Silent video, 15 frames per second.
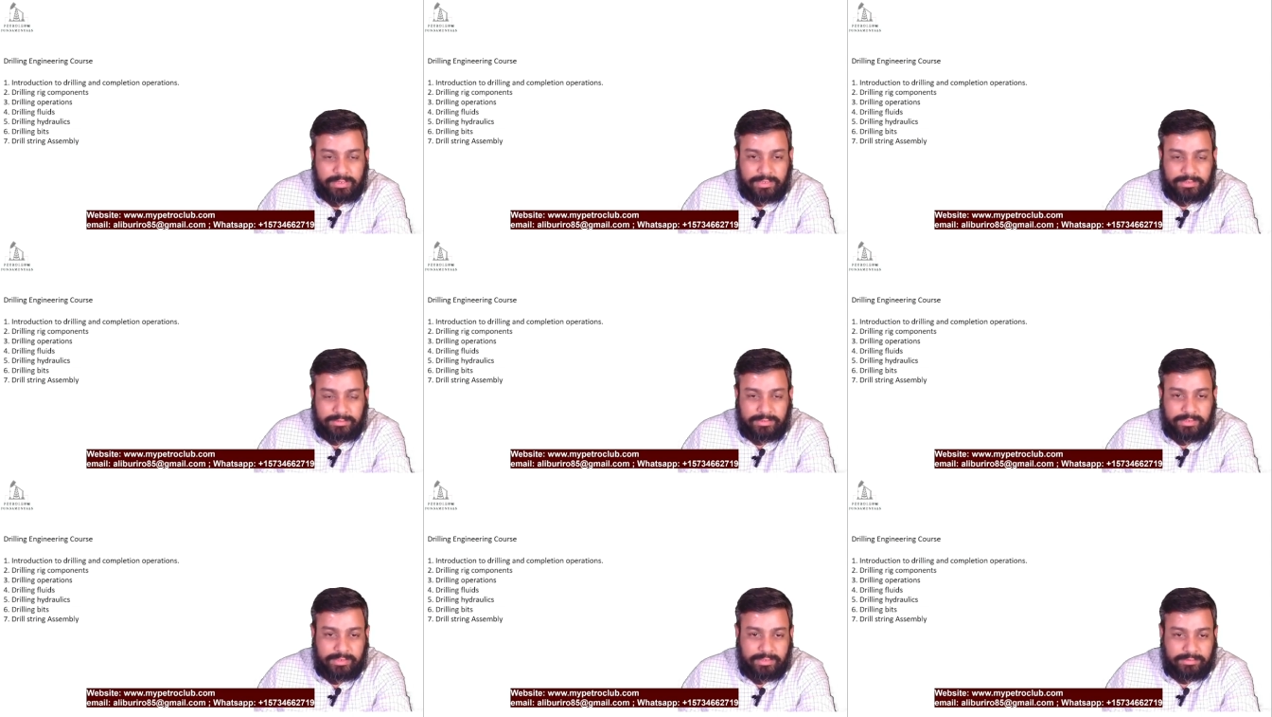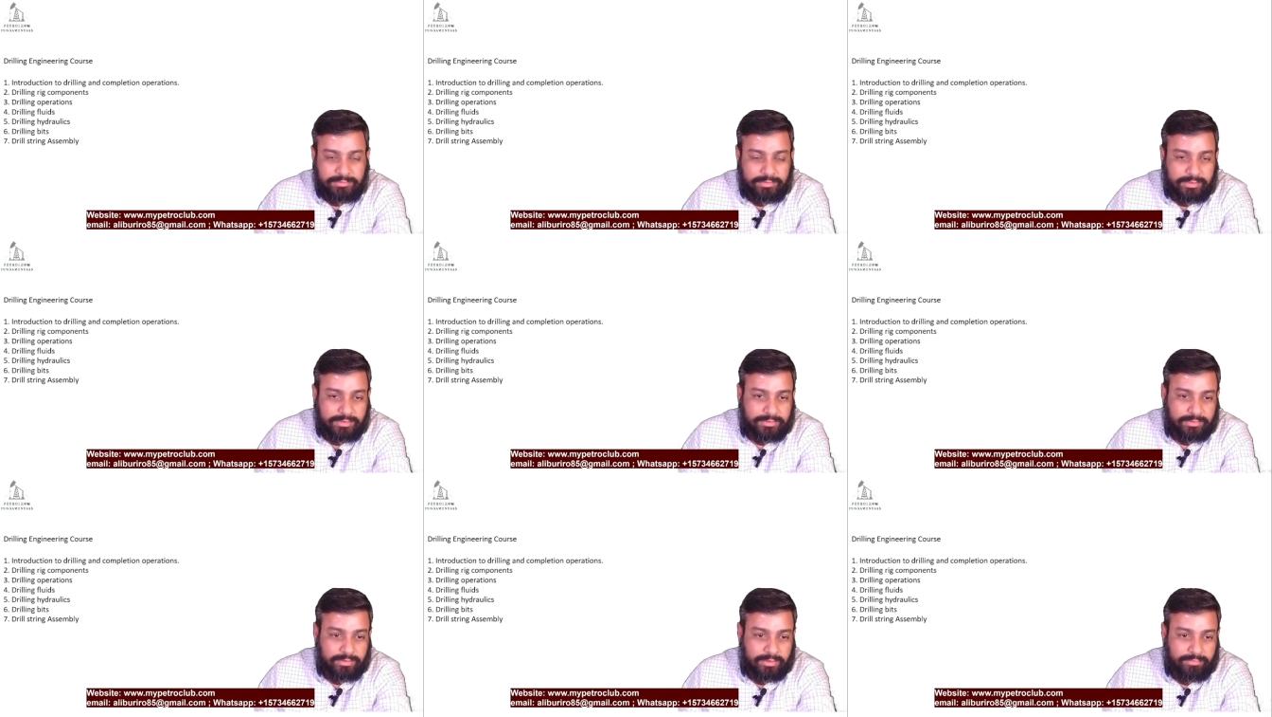is the
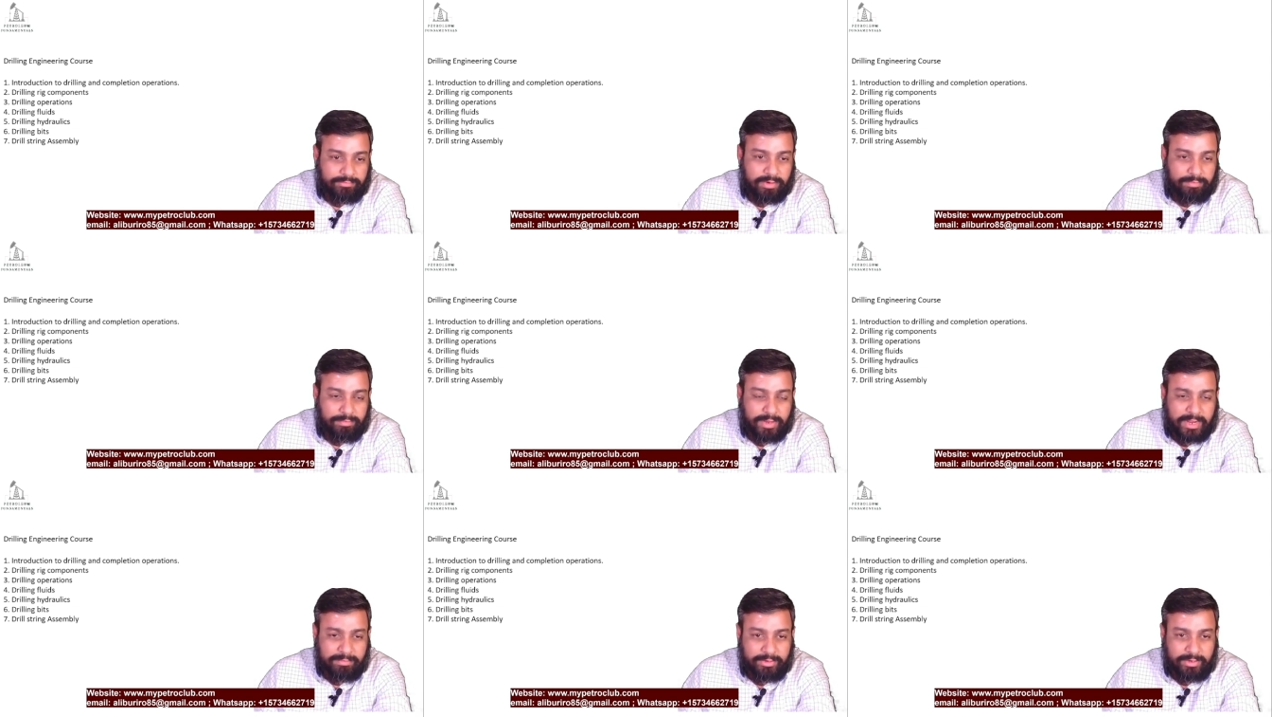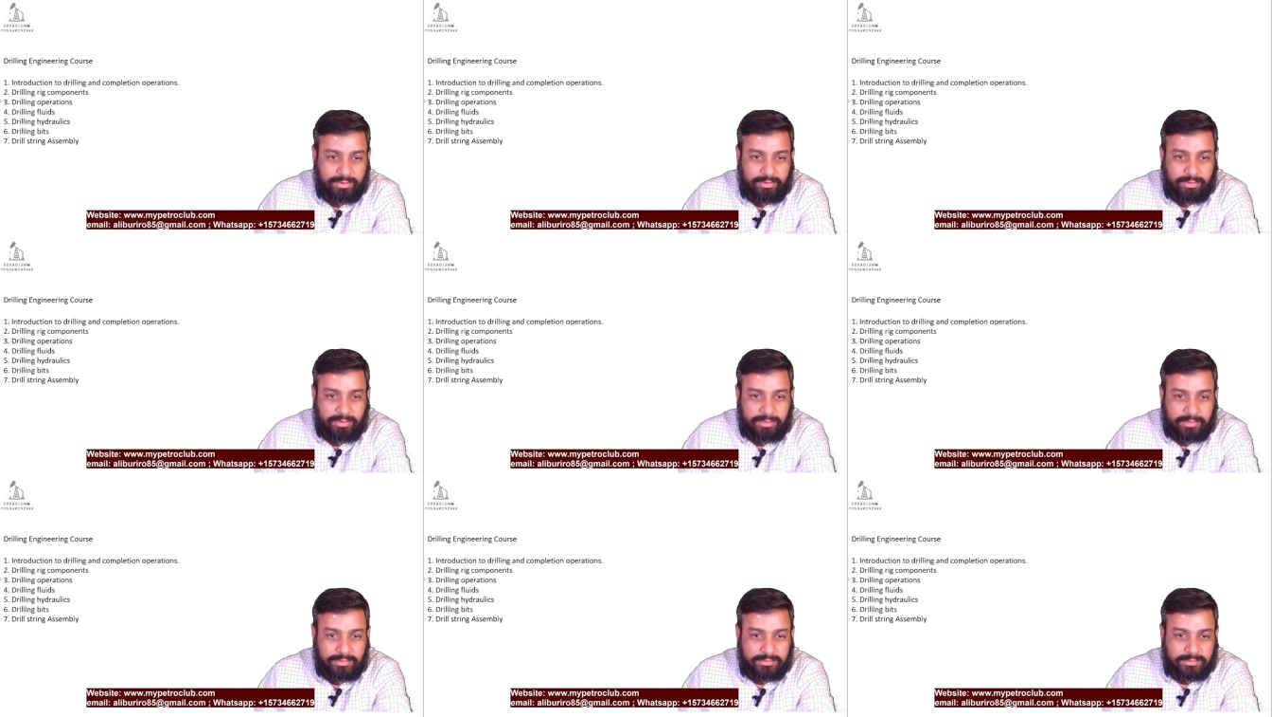construction of drill pipe drill
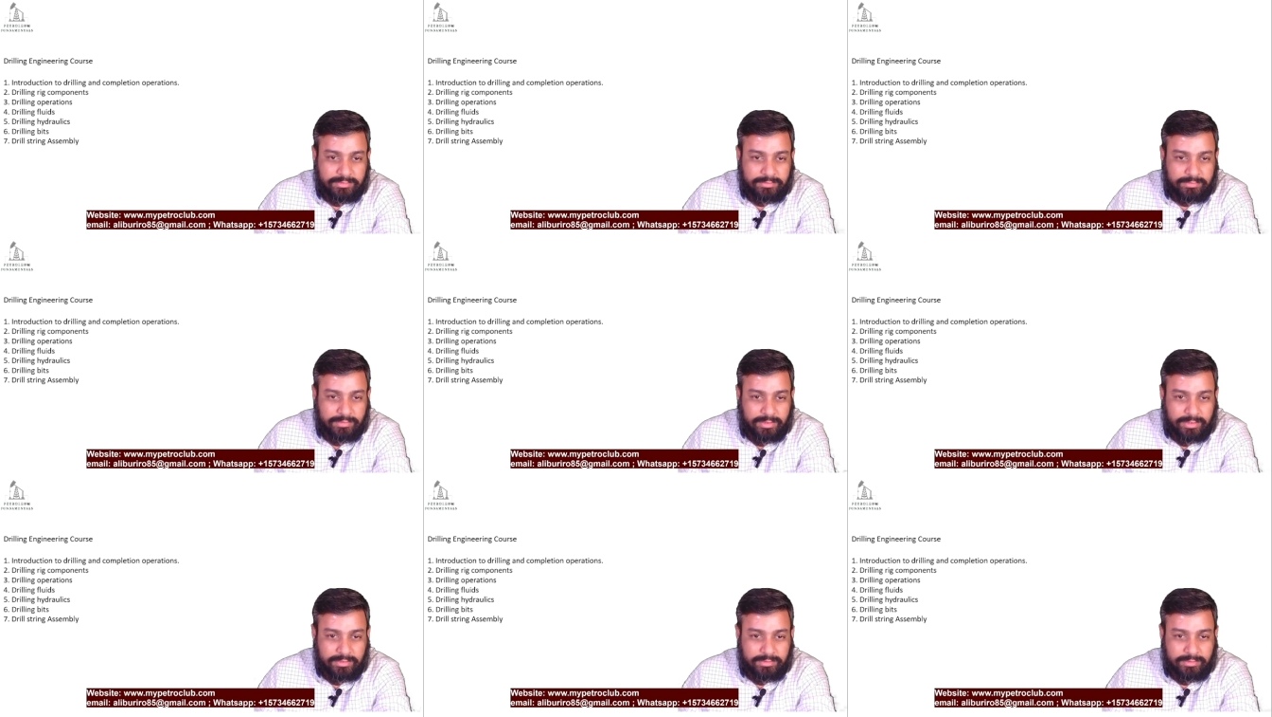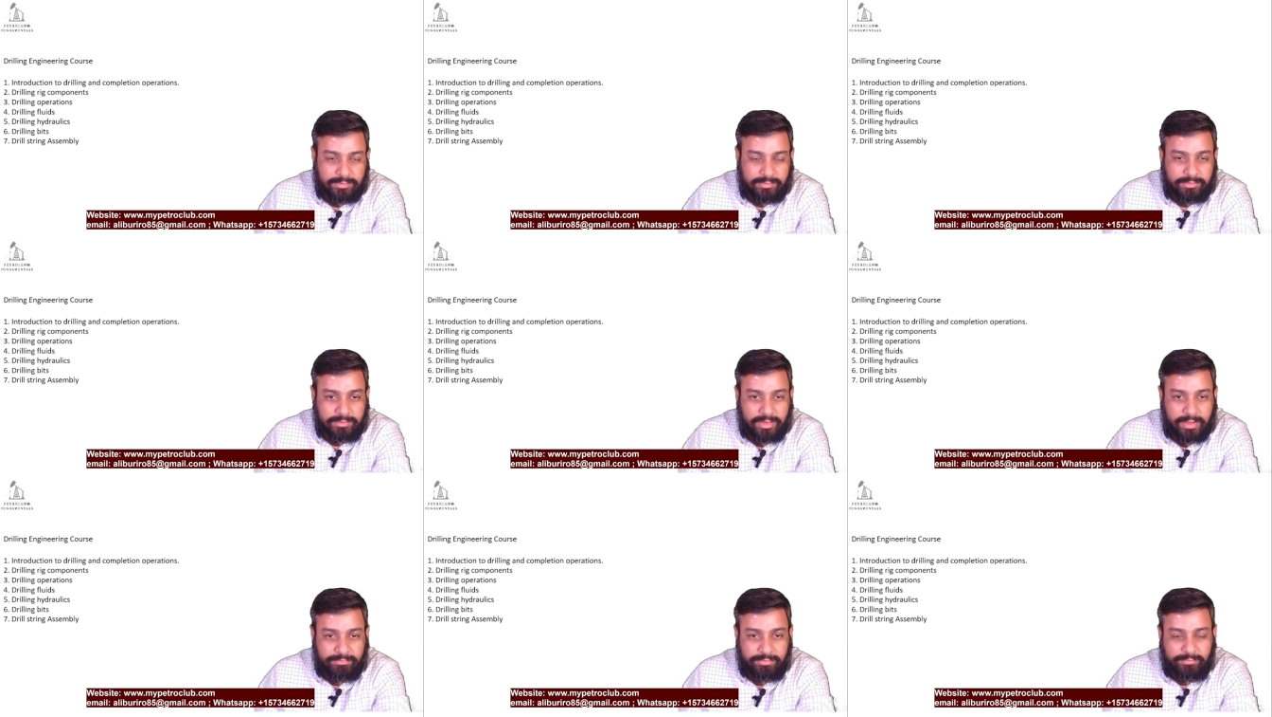collars and
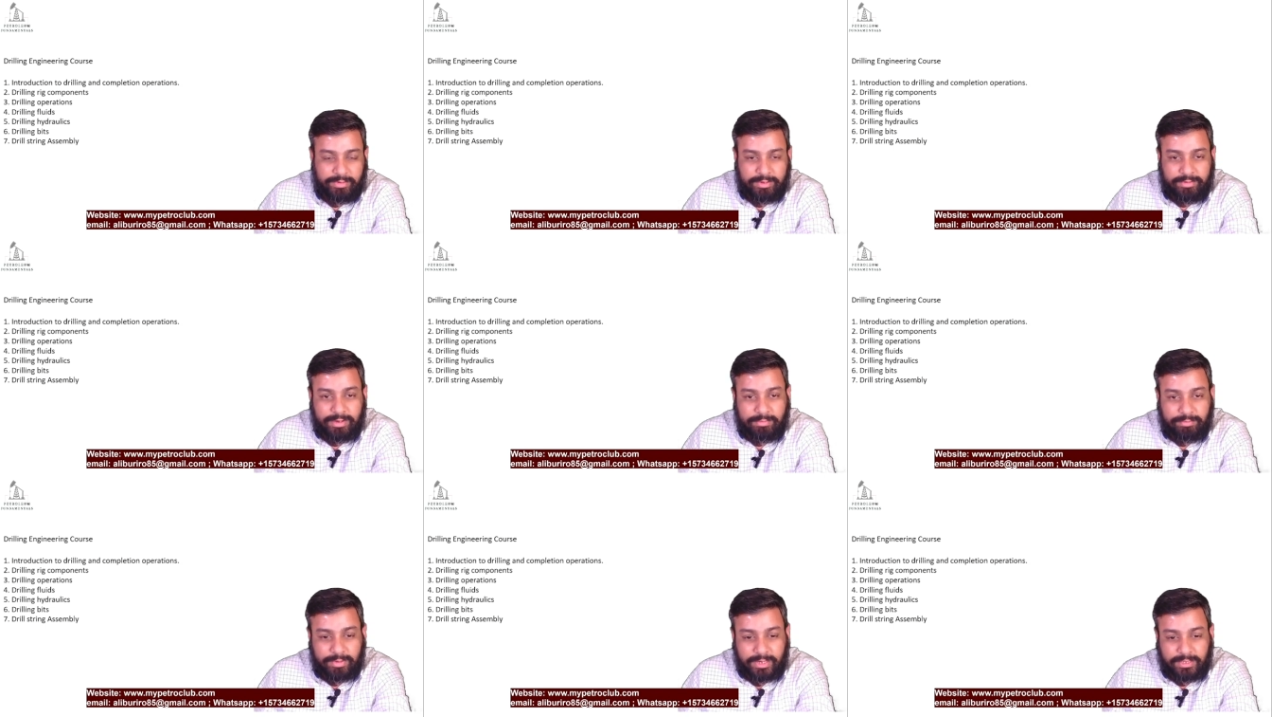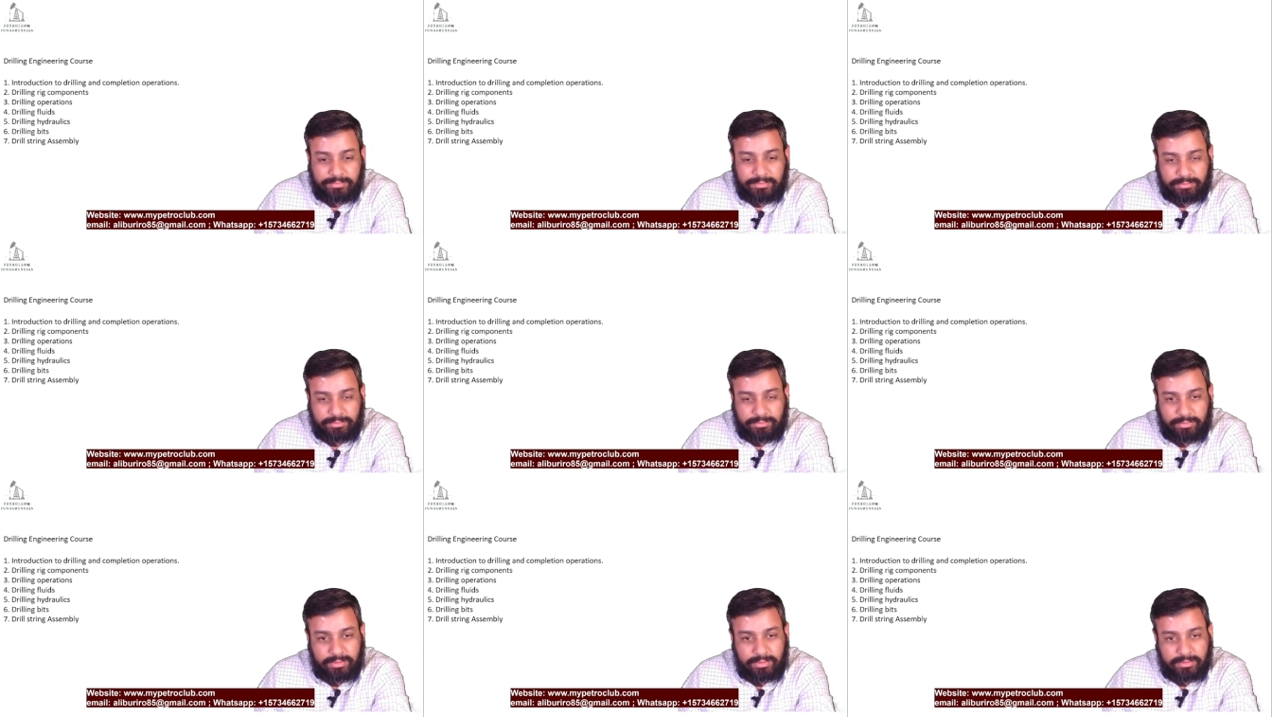heavyweight drill pipes and
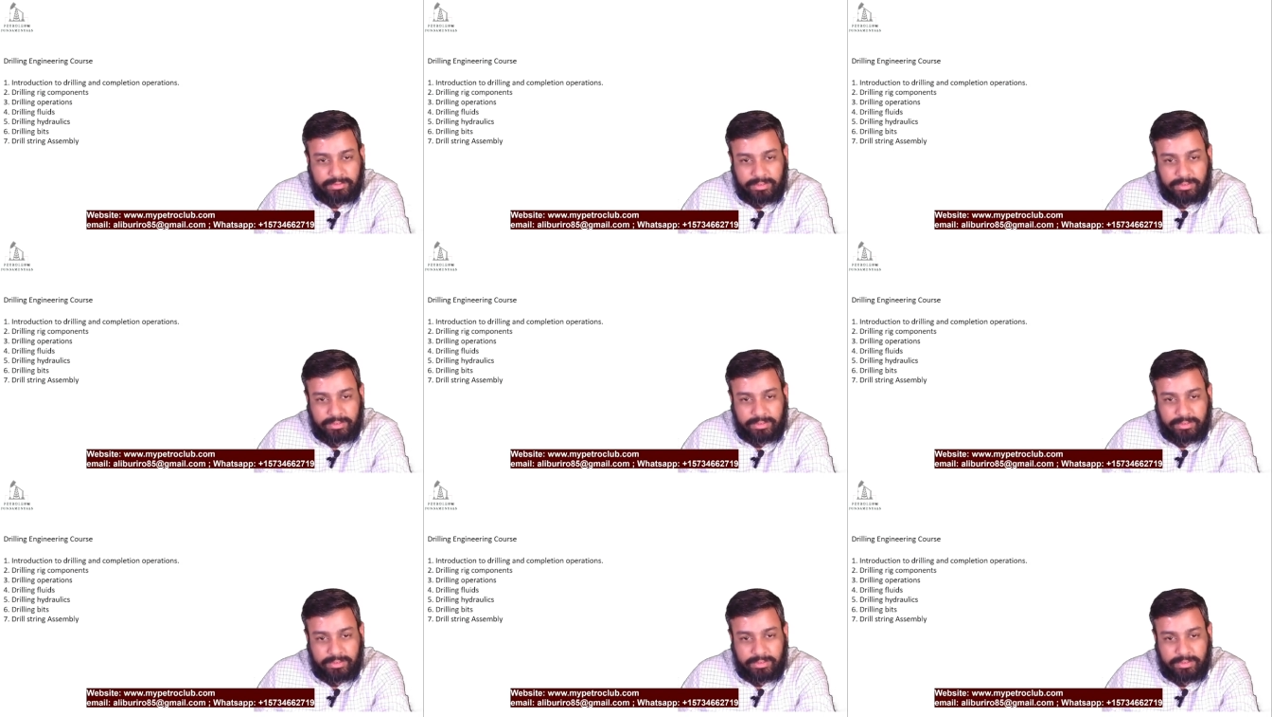so on